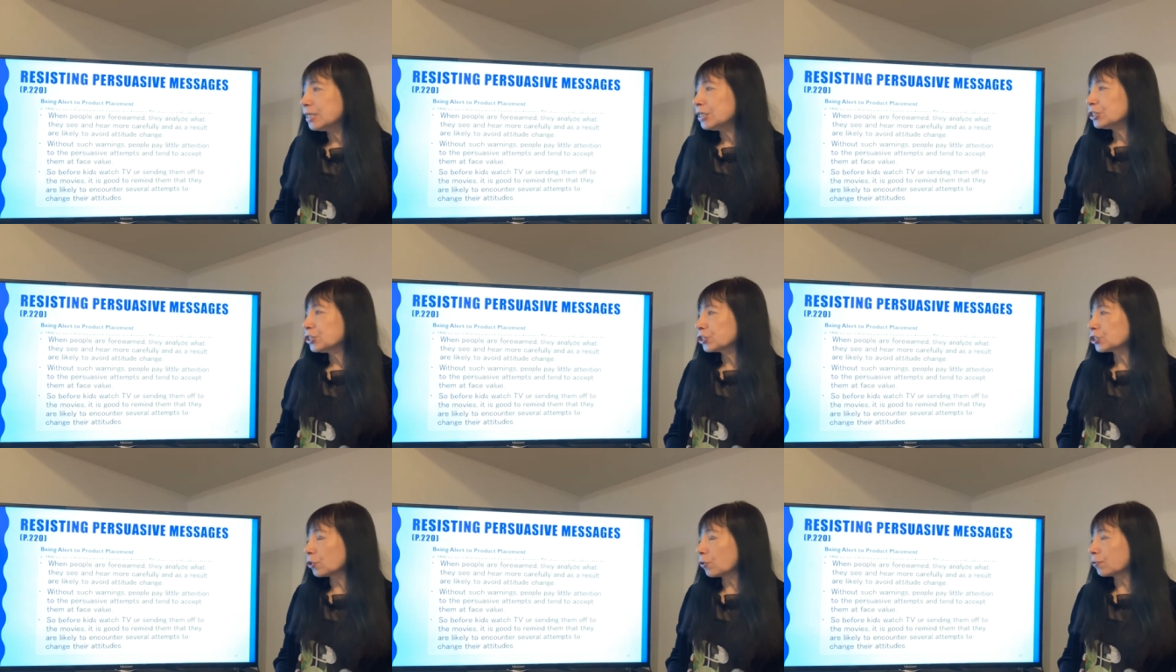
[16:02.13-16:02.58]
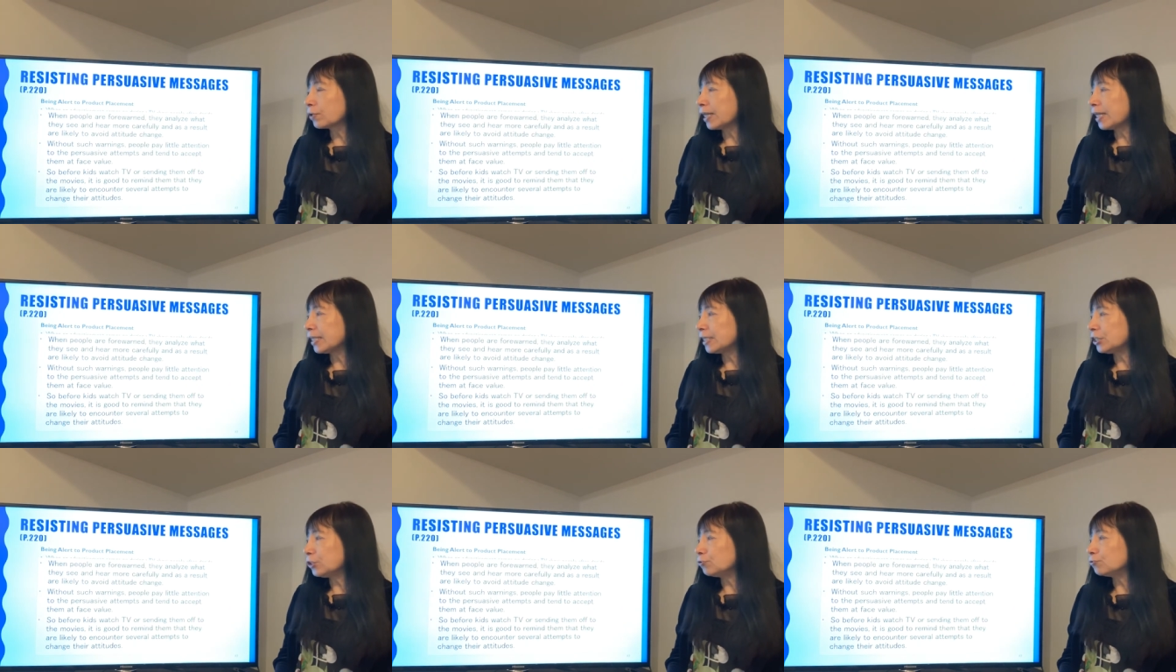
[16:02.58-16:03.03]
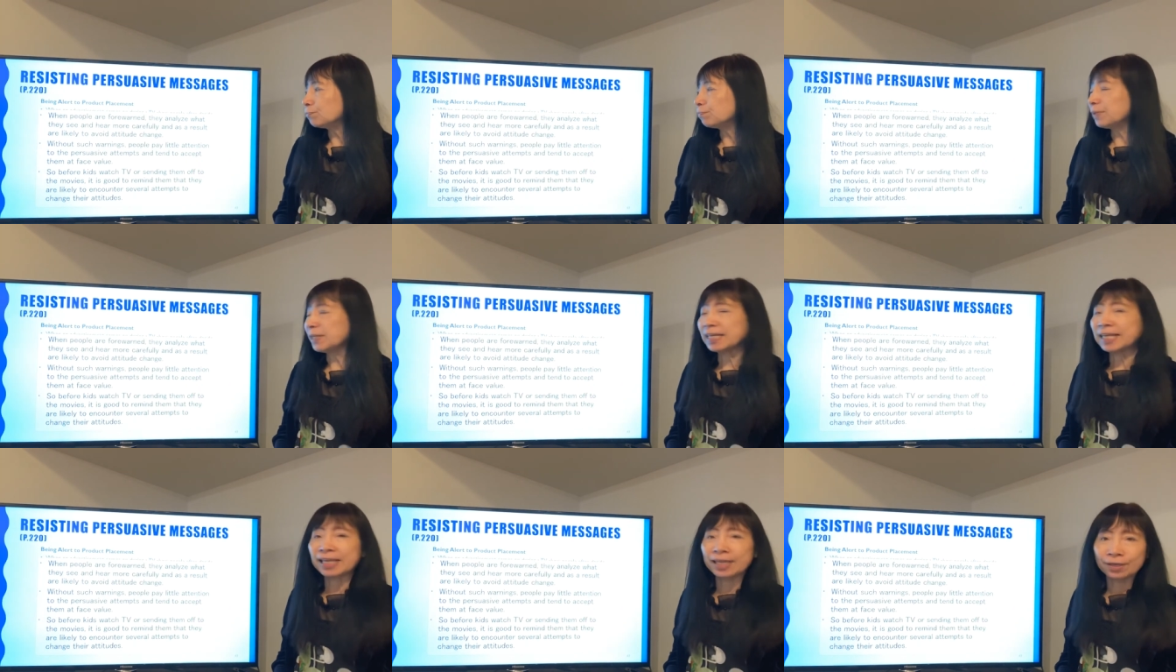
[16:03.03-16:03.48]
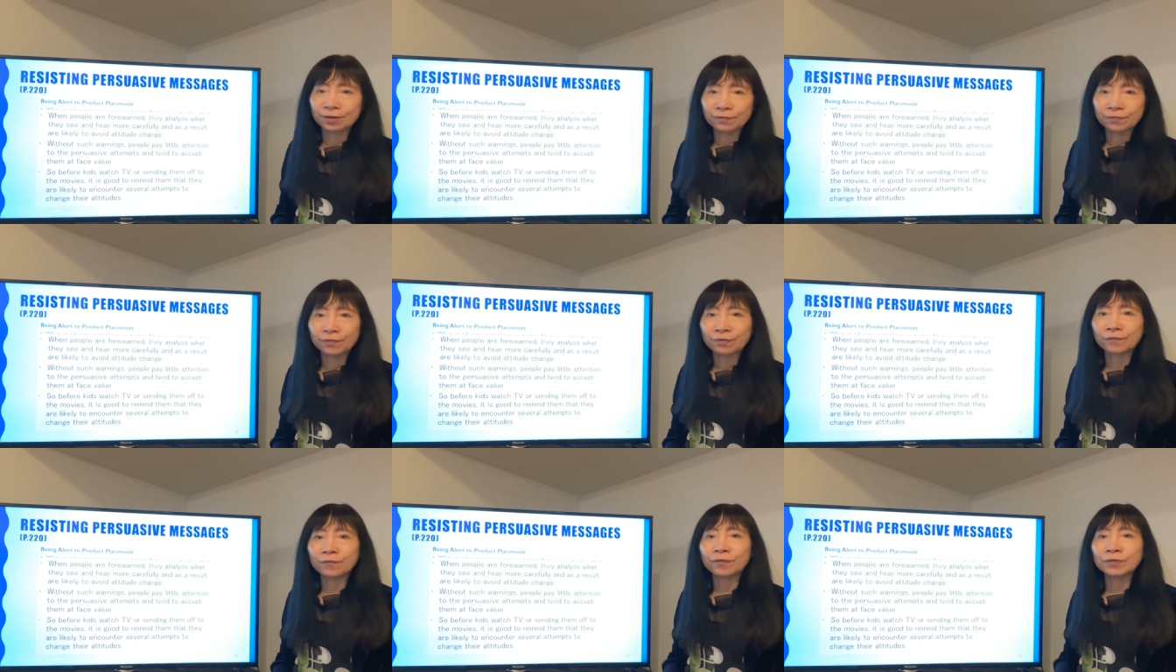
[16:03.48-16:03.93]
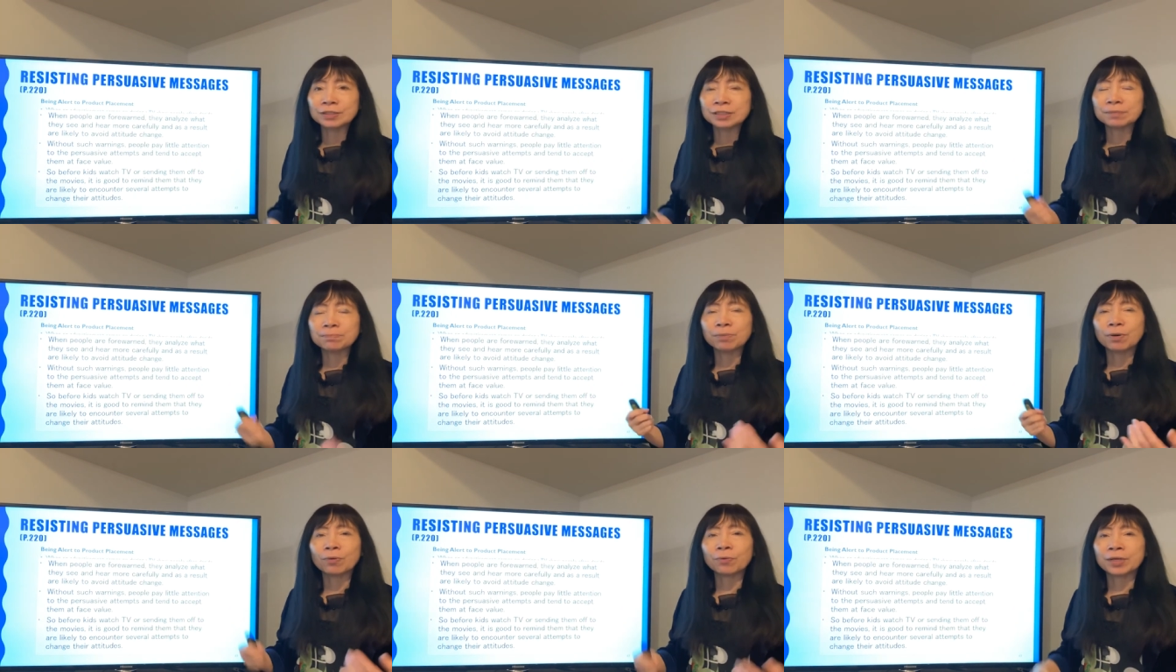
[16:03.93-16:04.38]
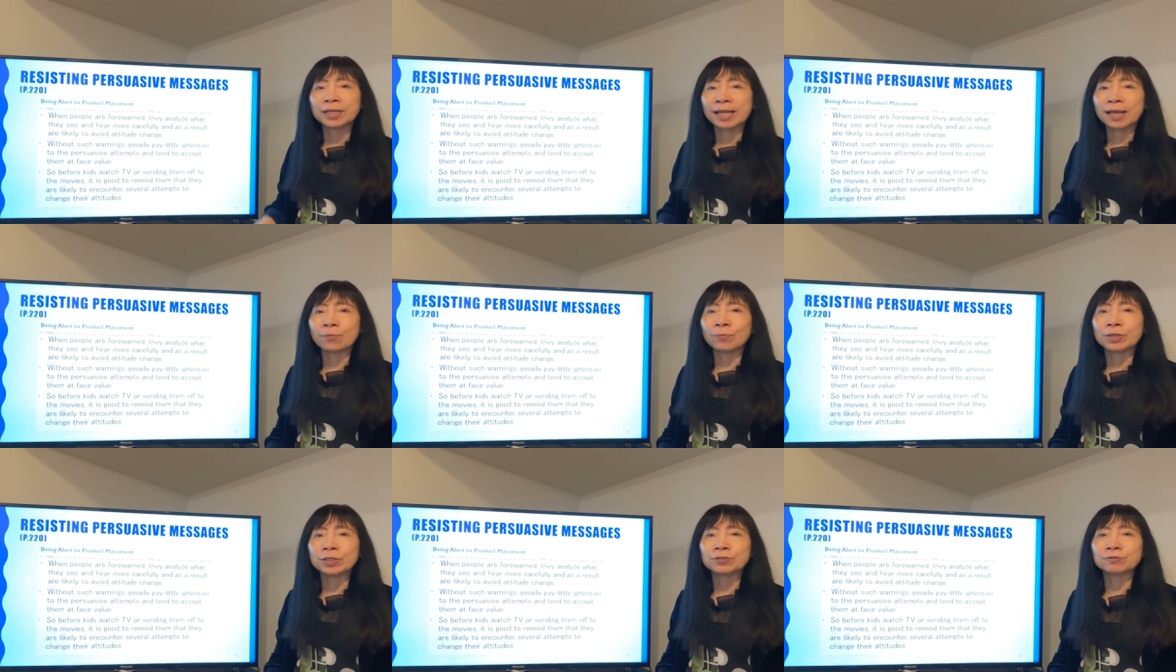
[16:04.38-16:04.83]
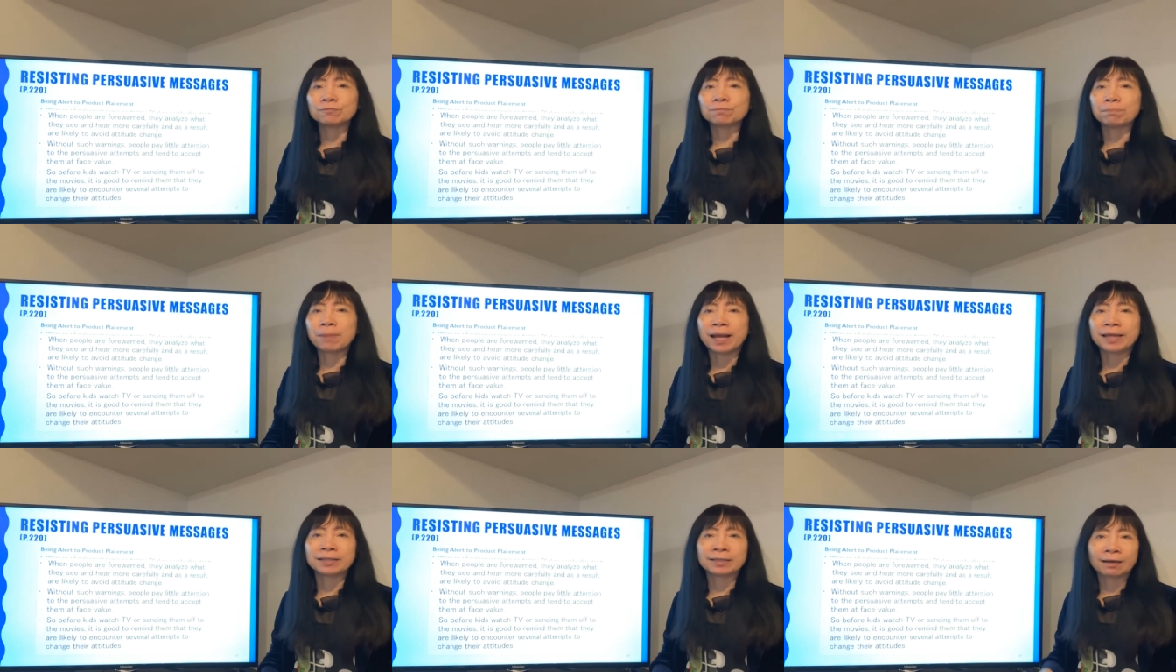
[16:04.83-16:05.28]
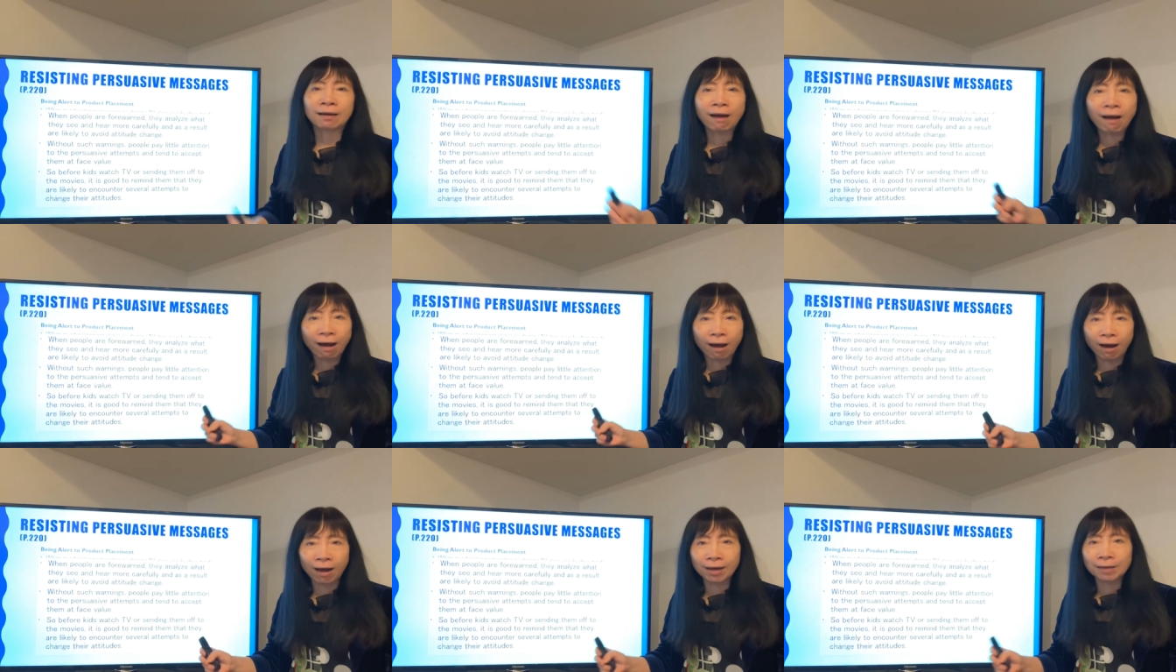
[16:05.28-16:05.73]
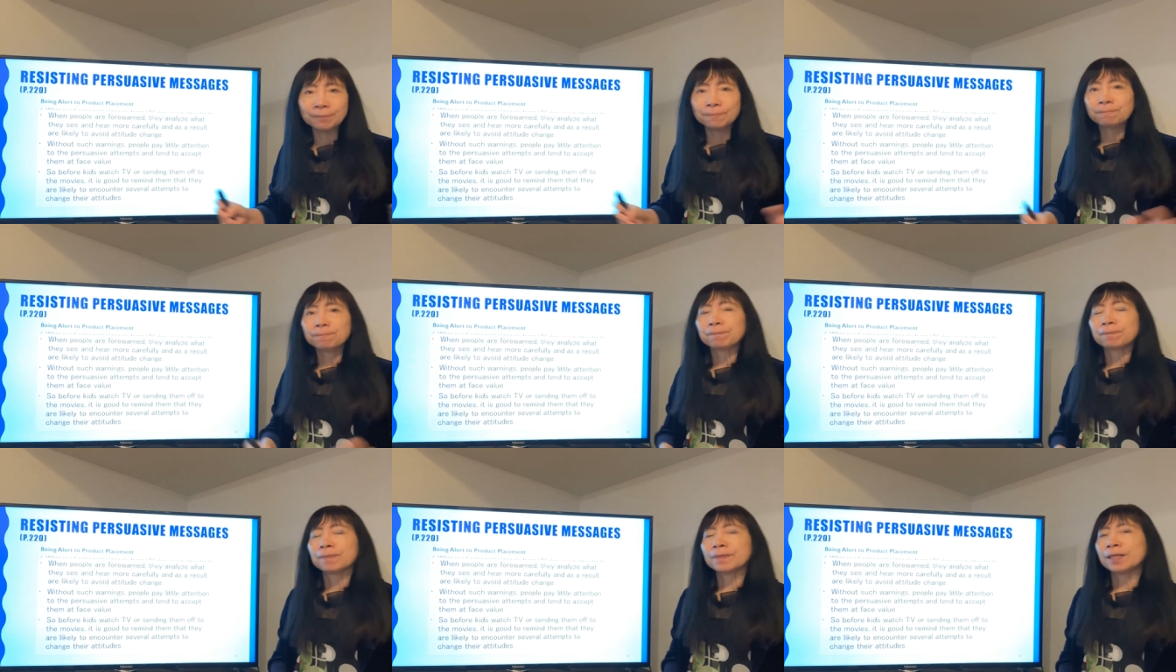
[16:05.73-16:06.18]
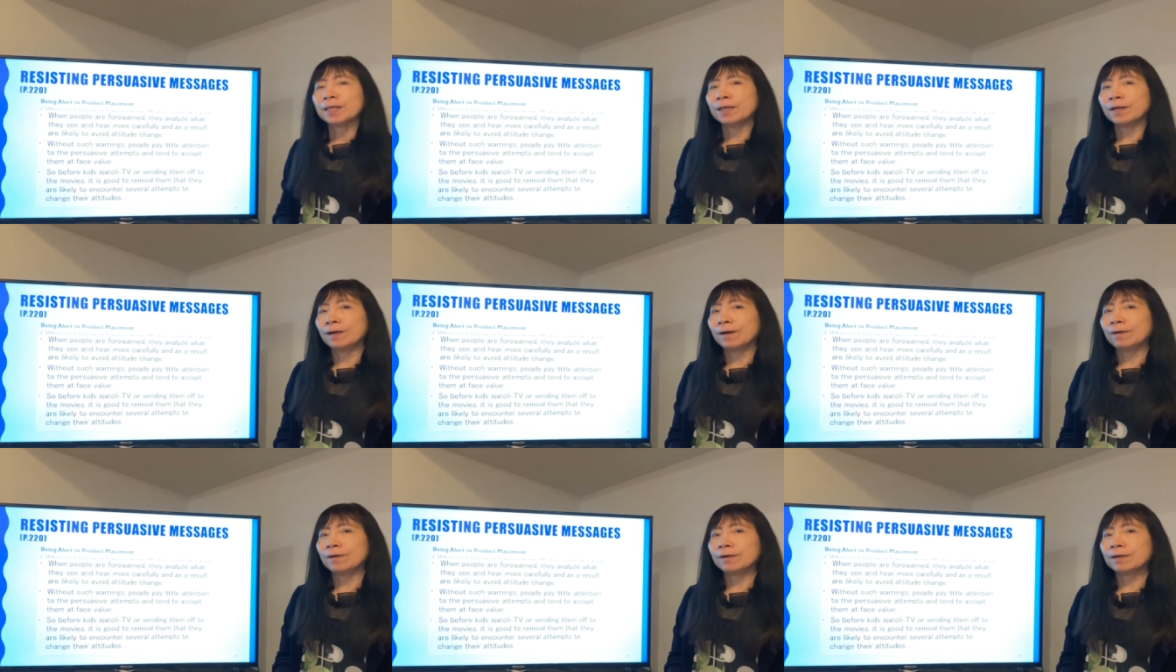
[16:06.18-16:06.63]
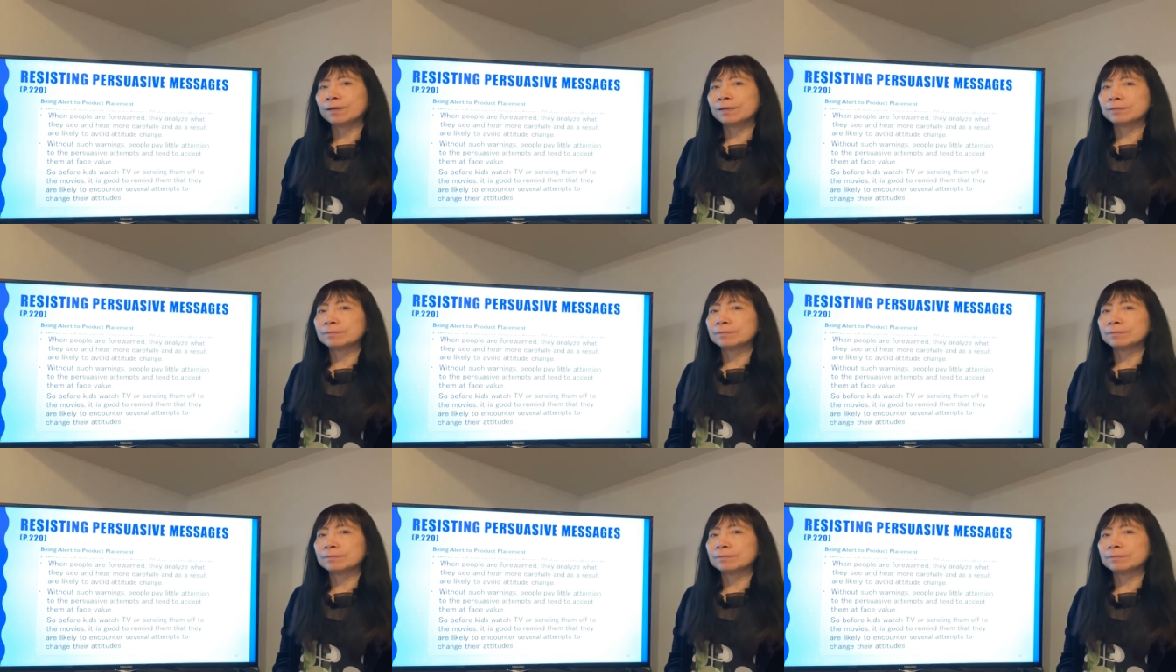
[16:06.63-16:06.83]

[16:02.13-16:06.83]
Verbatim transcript: so then you be careful for example when i went to buy the car you know,